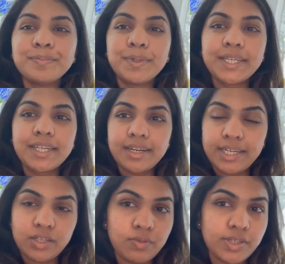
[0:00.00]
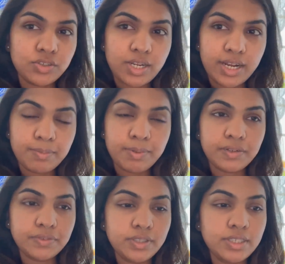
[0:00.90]
But yeah, right now I just had
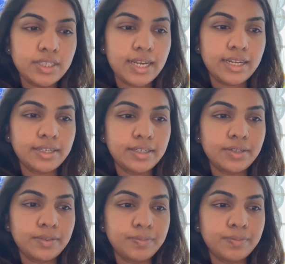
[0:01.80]
breakfast and